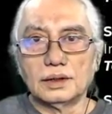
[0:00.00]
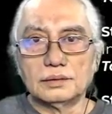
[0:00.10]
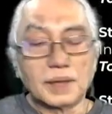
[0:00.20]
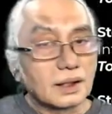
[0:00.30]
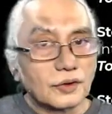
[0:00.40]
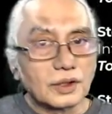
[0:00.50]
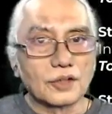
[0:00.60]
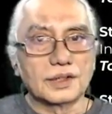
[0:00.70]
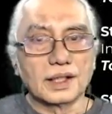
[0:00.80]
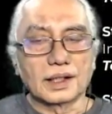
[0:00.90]
but
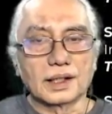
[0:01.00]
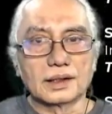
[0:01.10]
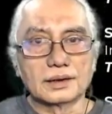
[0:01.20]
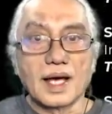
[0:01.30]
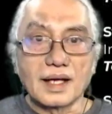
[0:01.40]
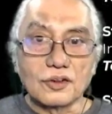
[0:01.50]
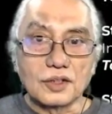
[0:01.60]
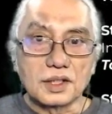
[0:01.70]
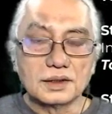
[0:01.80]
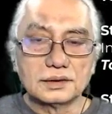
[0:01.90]
without thinking at
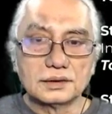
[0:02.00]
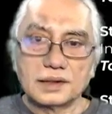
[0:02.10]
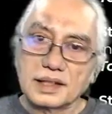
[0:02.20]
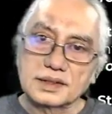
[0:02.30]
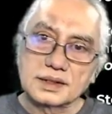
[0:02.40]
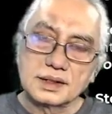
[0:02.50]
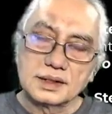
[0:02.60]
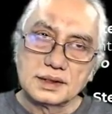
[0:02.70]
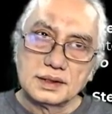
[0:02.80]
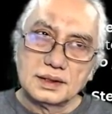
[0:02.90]
all. That's
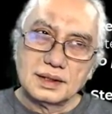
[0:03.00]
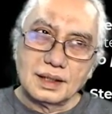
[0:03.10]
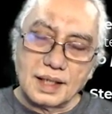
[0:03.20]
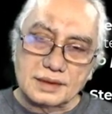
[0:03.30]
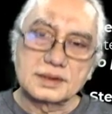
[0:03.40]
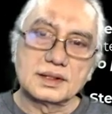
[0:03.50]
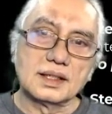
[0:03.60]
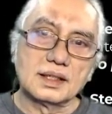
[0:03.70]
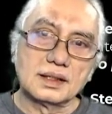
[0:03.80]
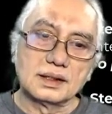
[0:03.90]

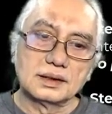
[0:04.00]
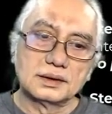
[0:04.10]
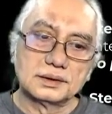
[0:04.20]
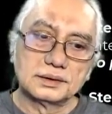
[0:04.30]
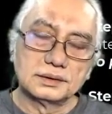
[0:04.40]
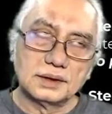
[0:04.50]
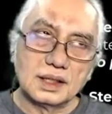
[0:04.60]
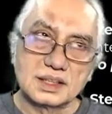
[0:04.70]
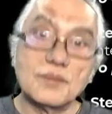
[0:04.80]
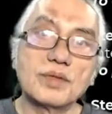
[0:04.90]
a
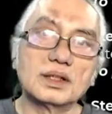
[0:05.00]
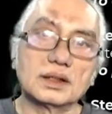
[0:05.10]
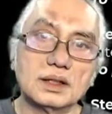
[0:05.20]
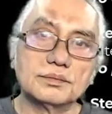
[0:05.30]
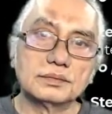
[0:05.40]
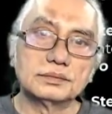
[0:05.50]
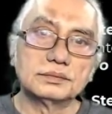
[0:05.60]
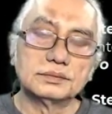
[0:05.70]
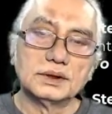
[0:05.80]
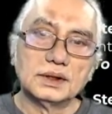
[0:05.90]
simple term
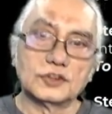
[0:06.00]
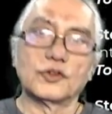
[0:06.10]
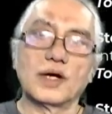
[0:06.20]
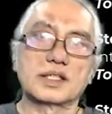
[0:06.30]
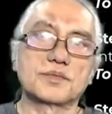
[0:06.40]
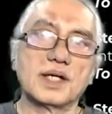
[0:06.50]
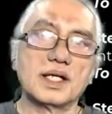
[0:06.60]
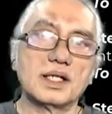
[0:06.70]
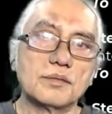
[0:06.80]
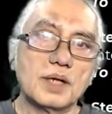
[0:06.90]
to
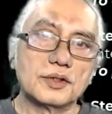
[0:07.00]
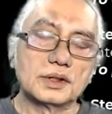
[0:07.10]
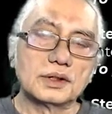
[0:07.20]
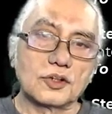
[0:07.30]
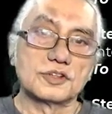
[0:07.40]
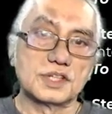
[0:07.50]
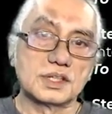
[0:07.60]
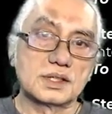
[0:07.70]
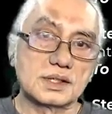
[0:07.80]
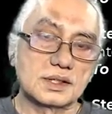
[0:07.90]
explain about
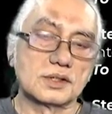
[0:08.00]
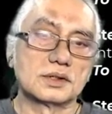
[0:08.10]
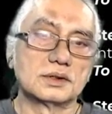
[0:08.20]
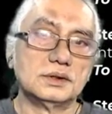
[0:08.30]
consciousness. So